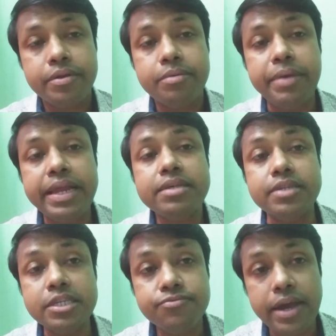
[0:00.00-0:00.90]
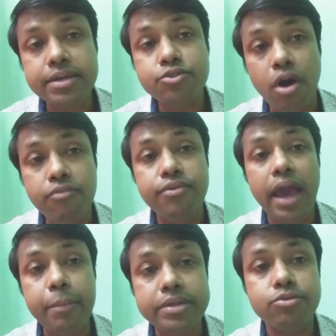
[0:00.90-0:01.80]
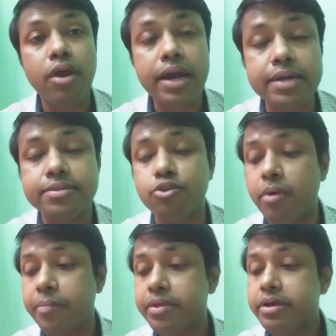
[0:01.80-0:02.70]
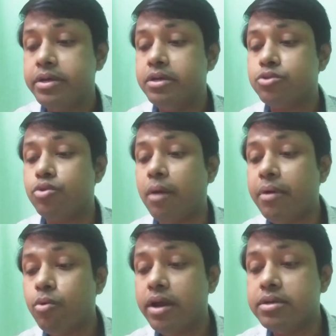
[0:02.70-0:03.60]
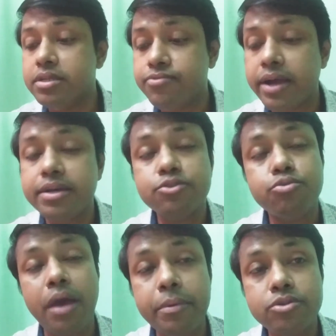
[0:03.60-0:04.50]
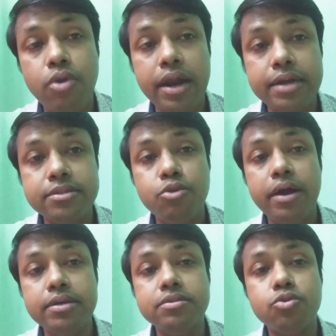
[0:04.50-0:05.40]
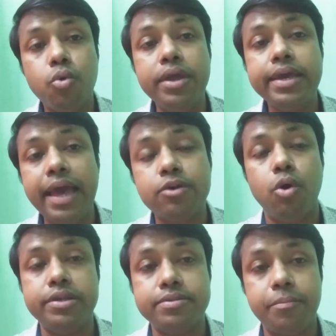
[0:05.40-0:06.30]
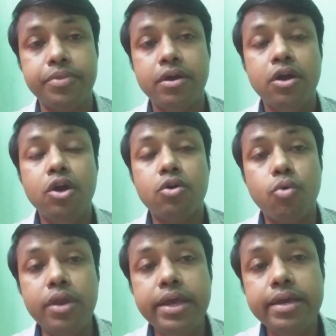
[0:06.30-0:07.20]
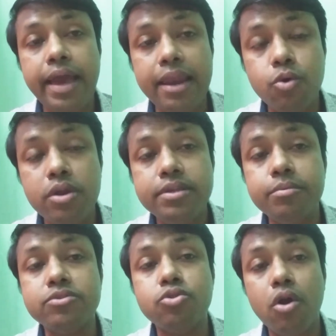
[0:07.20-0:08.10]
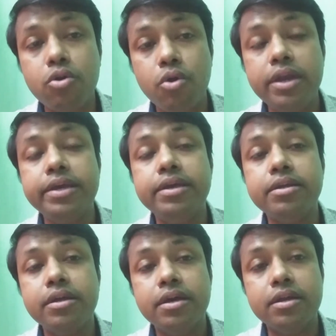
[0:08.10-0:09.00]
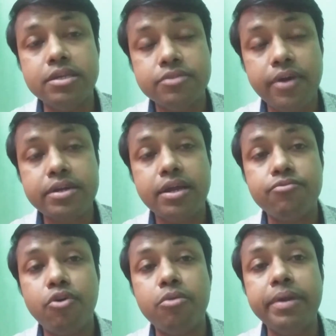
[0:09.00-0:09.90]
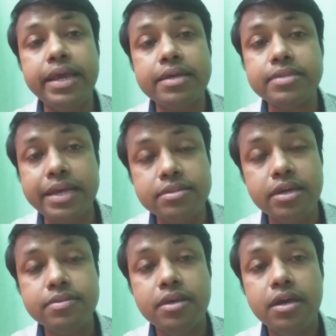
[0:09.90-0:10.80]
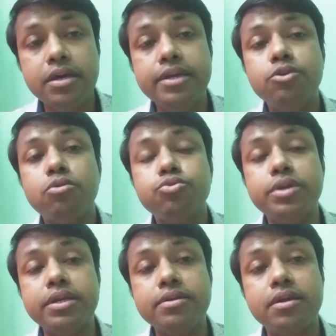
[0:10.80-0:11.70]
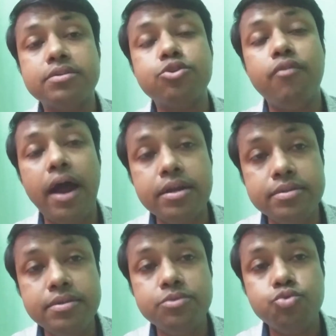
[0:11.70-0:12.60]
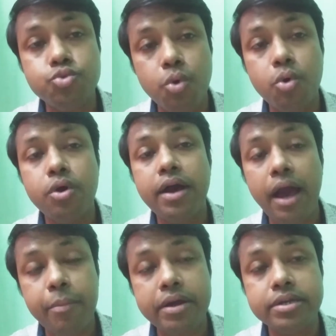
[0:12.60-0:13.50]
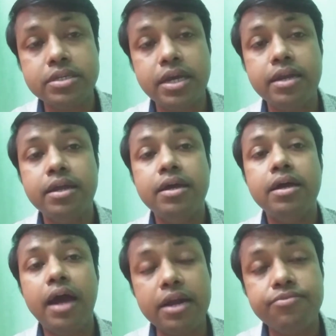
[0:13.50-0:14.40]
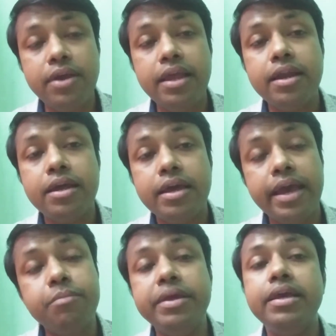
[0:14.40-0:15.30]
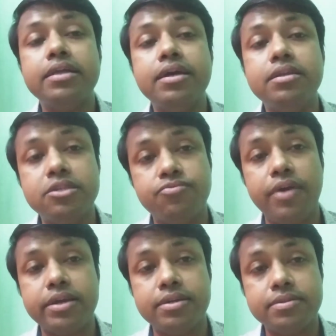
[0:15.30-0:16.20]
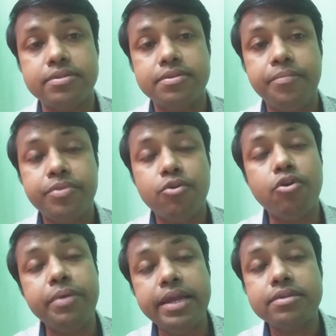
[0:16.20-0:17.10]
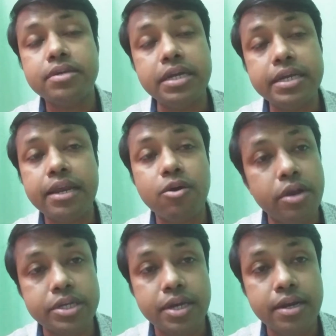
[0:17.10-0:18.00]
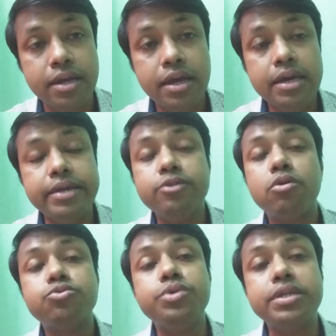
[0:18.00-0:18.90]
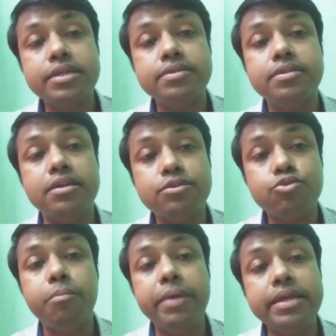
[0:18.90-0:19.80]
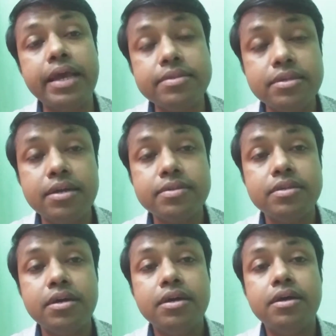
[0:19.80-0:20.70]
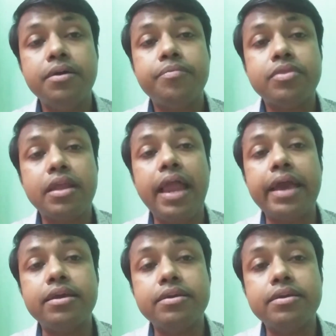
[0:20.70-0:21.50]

various risk factors of hepatocellular carcinoma. So number one risk factors of hepatocellular carcinoma is chronic alcoholism. Chronic alcoholism is not only risk factor for various cancers, it also increases the risk of heart disease, stroke, hypertension, heart failure, and many other risk factors or various critical conditions. It also increases the risk of many cancers like